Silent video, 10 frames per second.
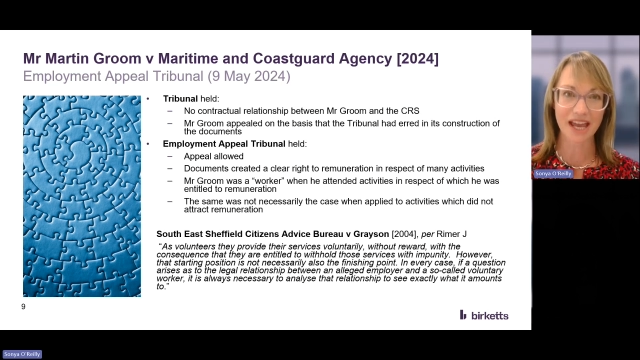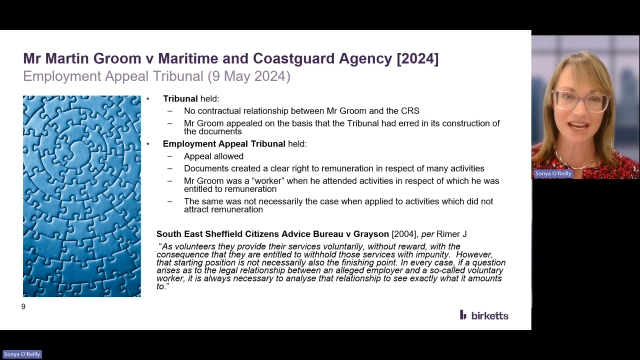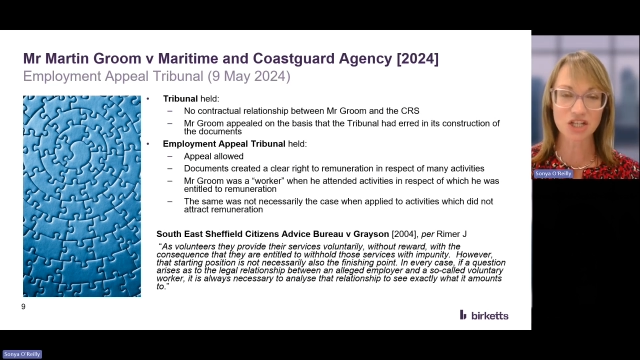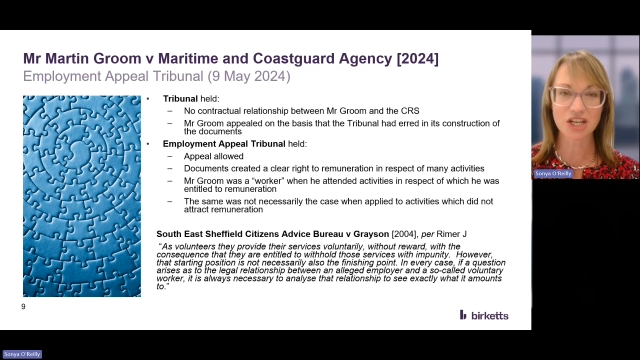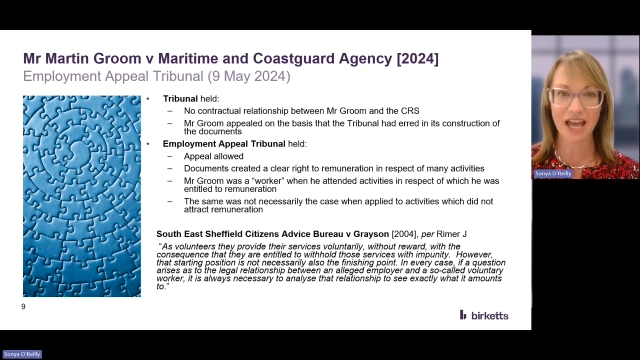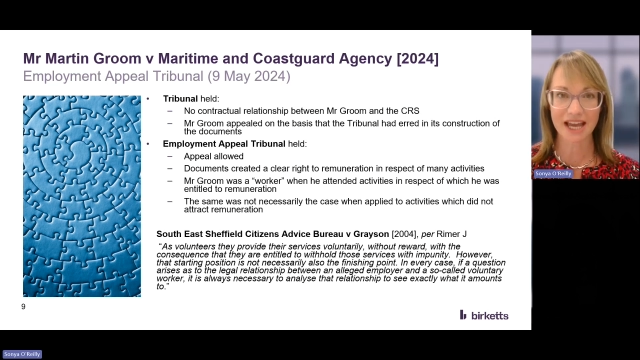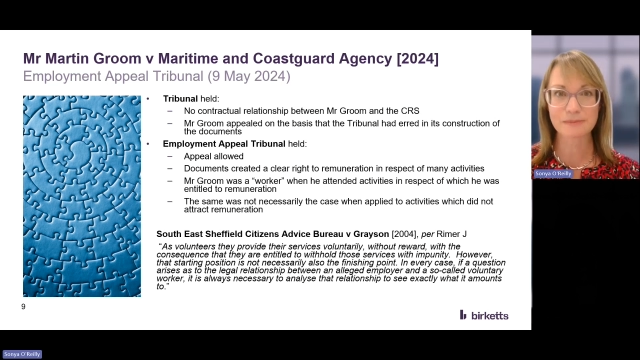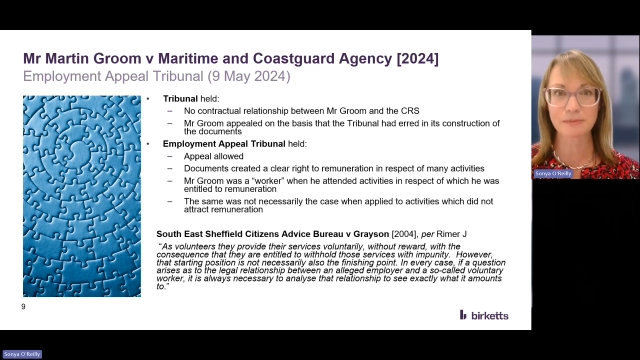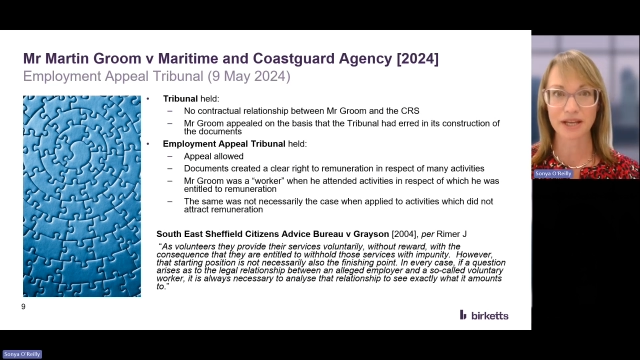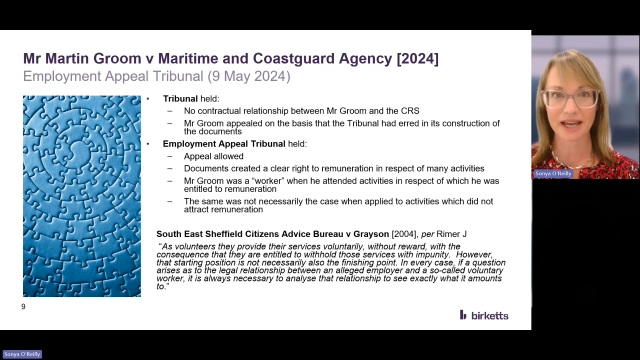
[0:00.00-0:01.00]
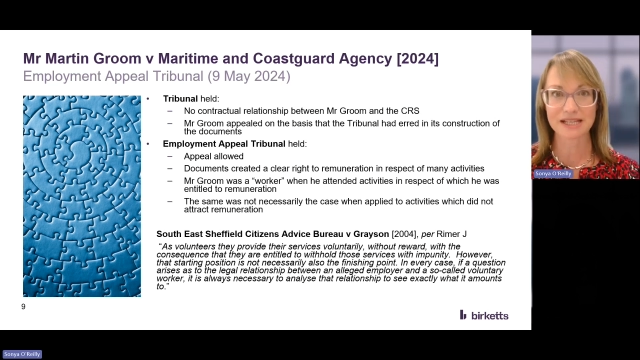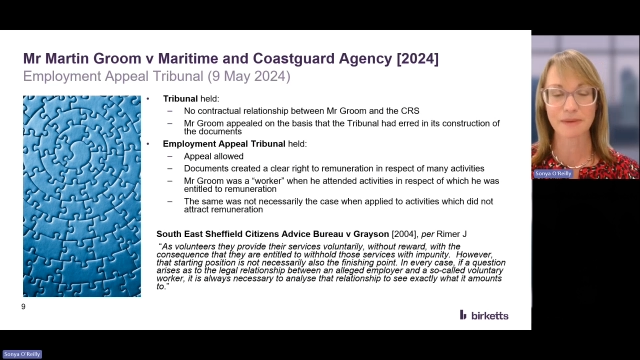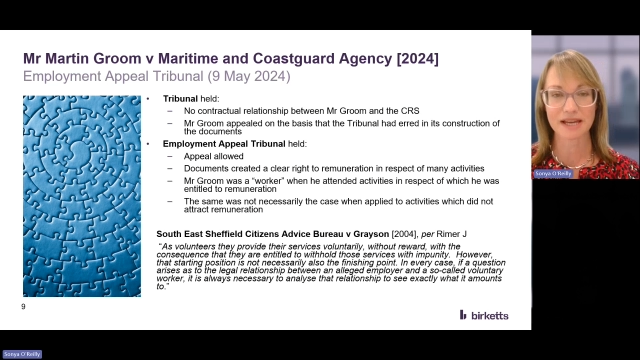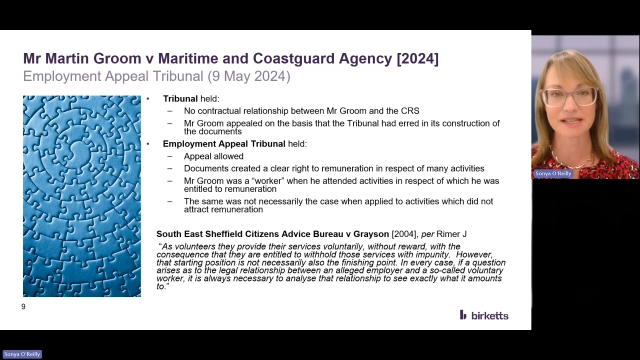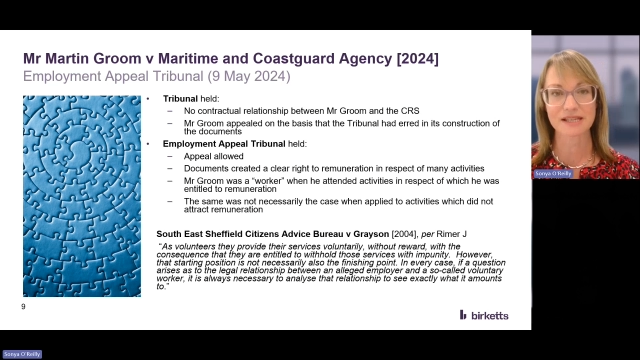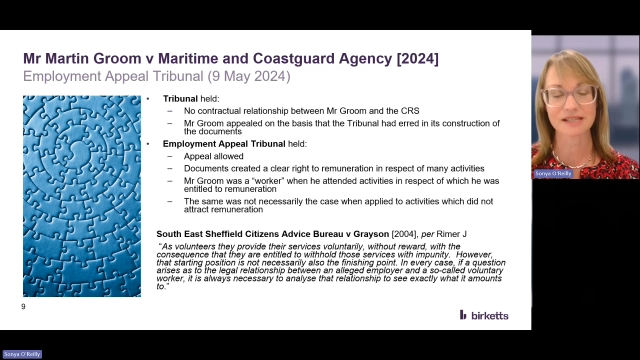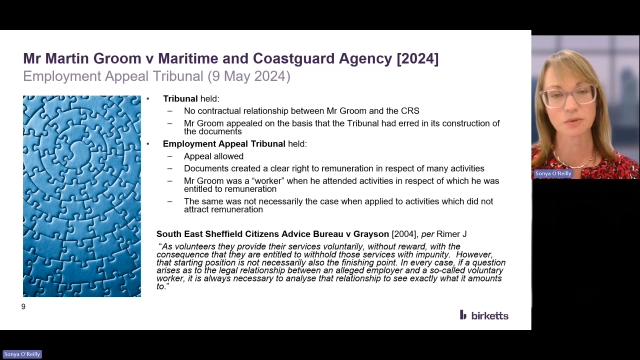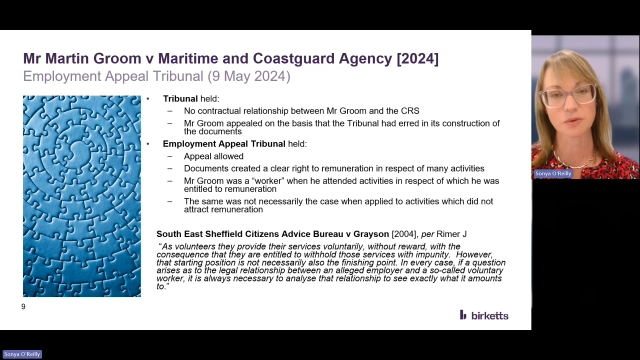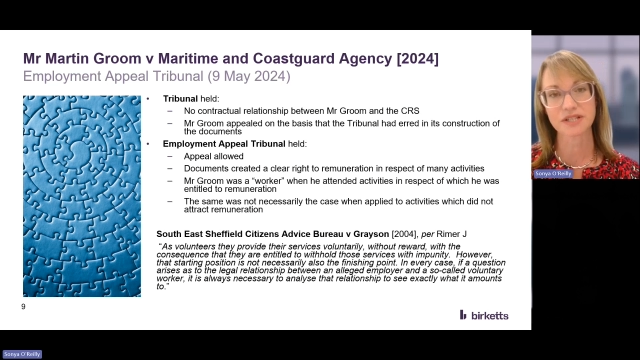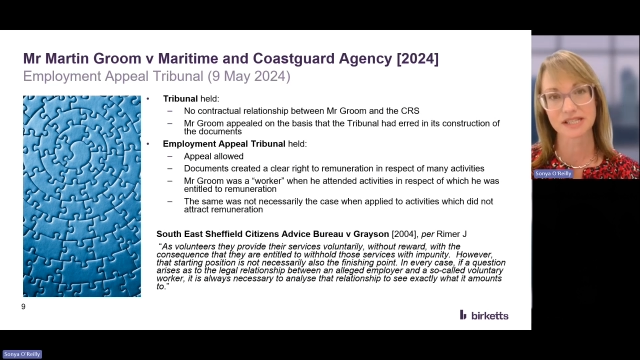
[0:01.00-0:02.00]
each case-by-case basis
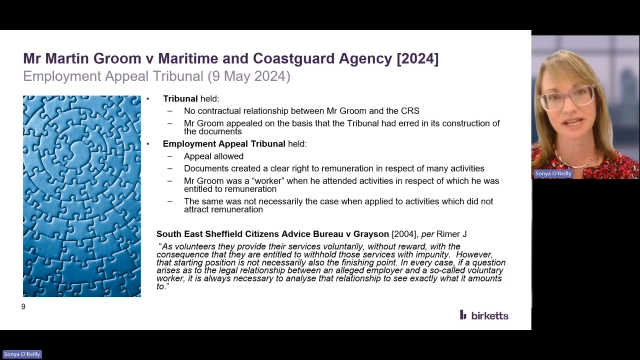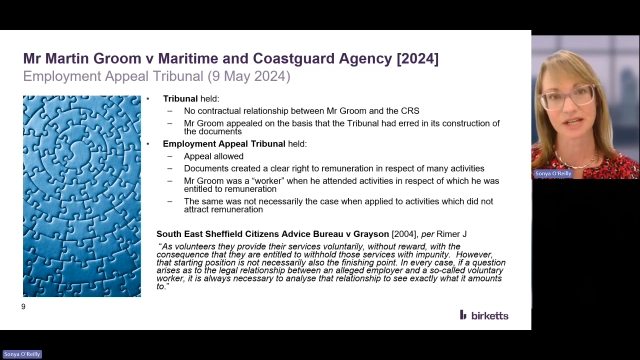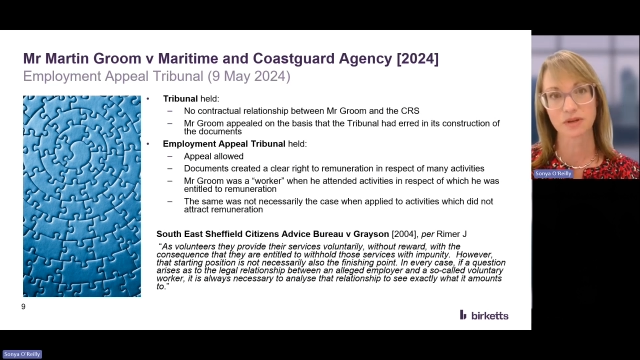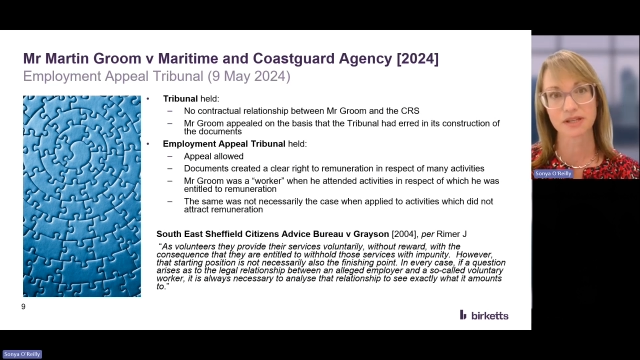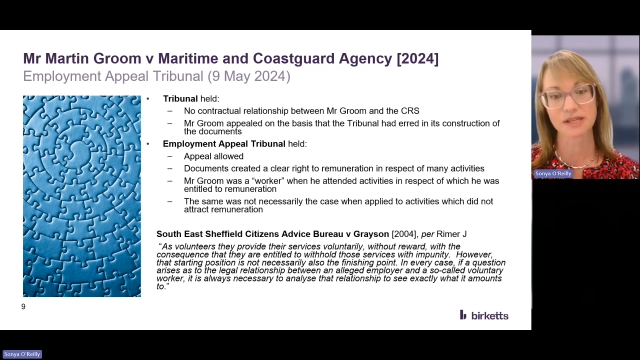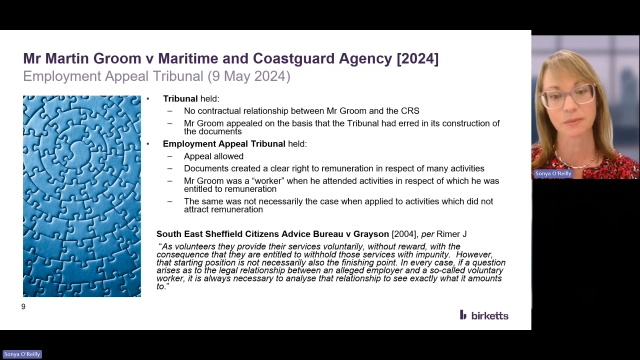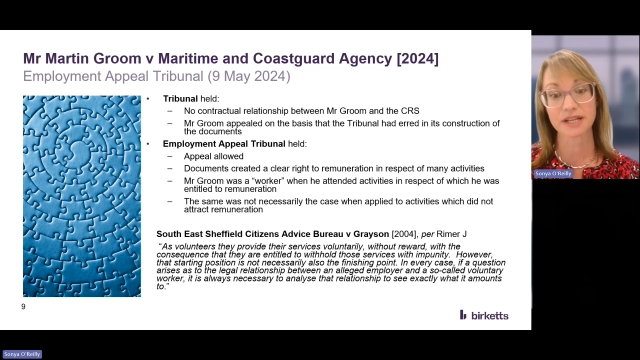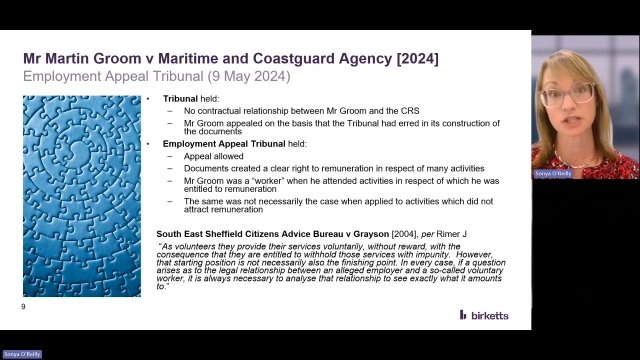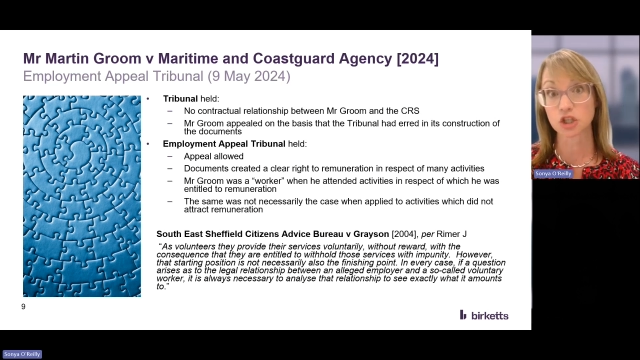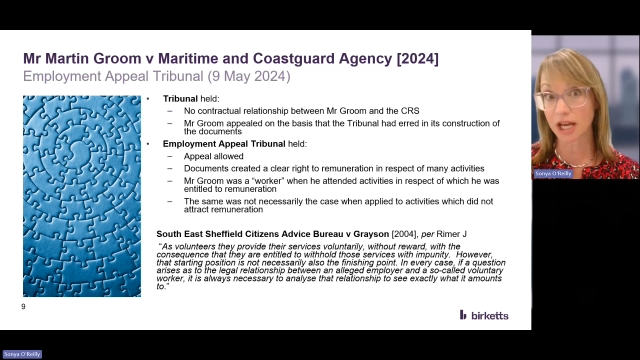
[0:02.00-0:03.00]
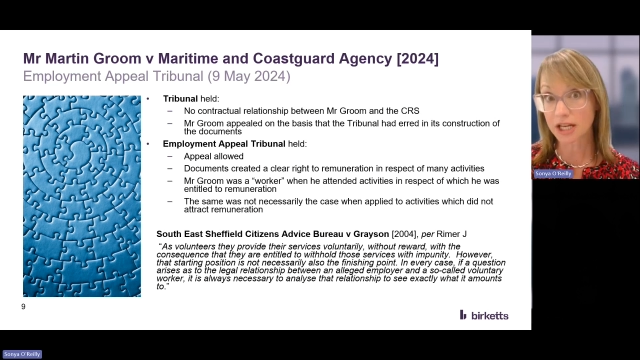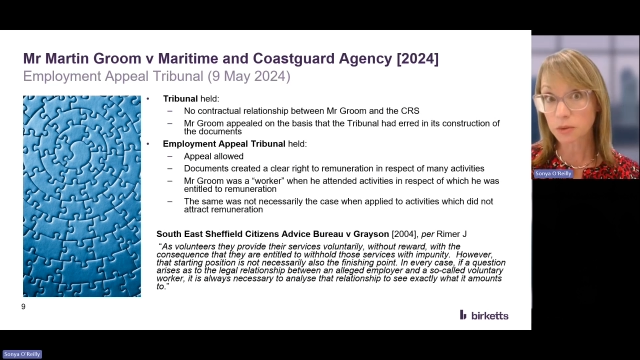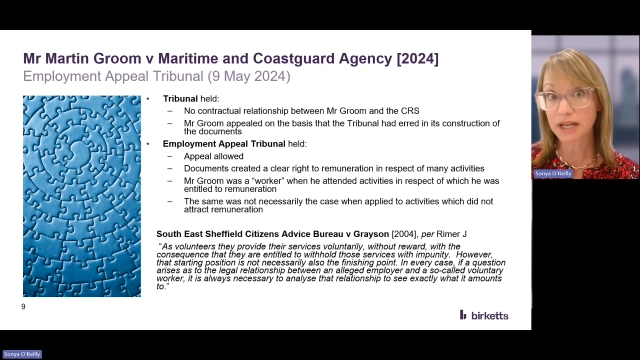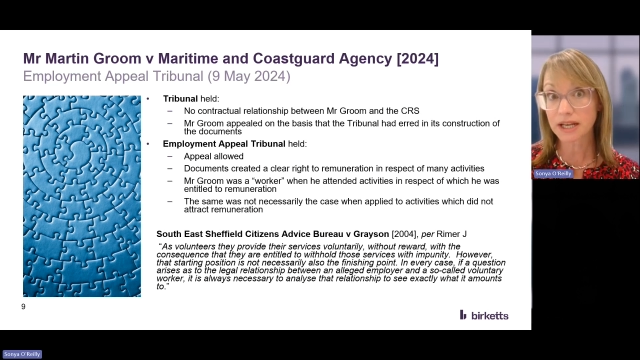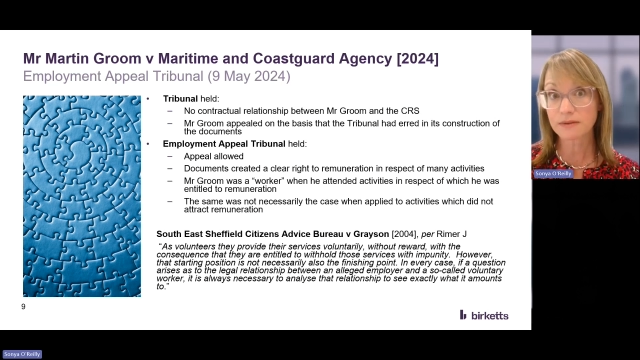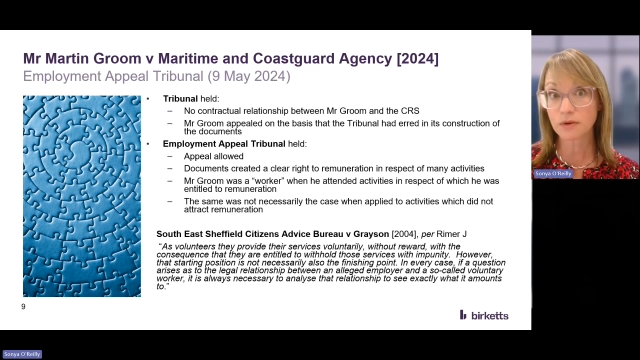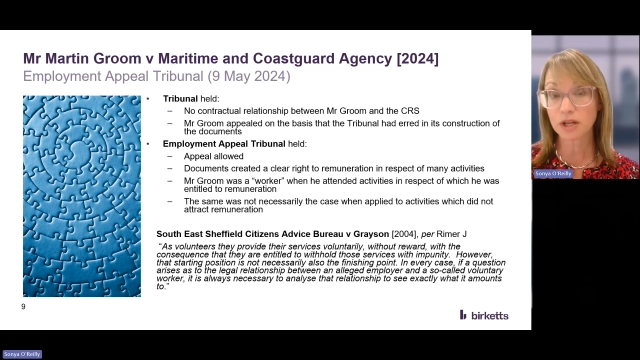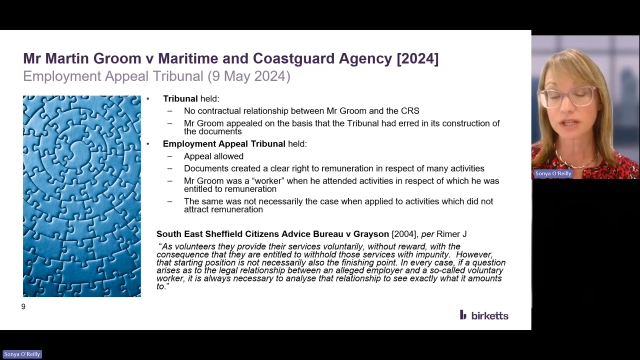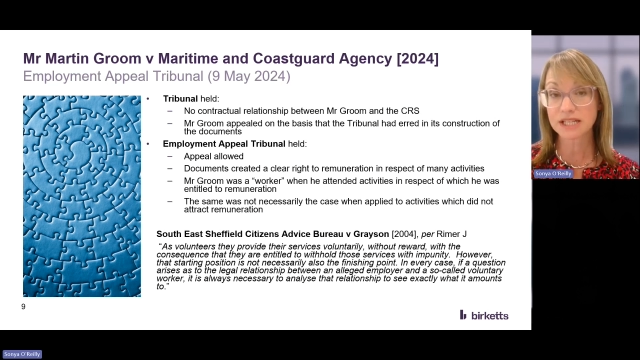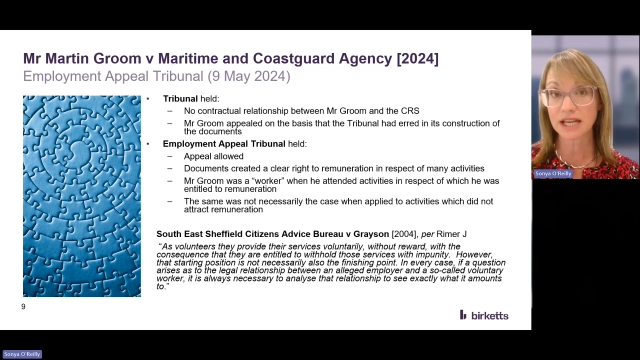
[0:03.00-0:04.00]
to understand whether someone is genuinely a
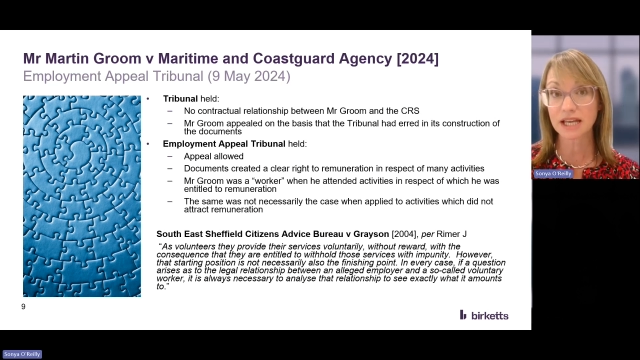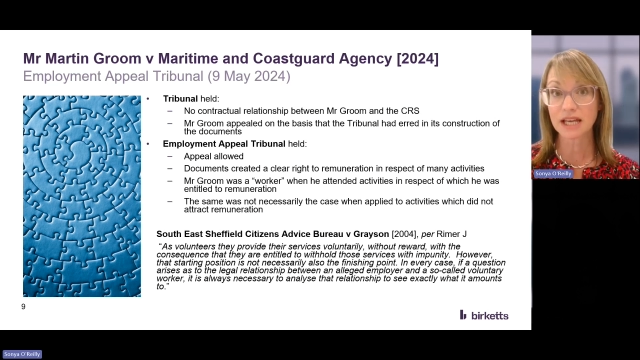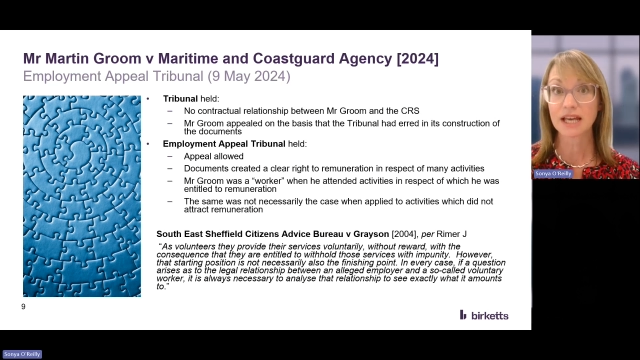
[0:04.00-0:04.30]
volunteer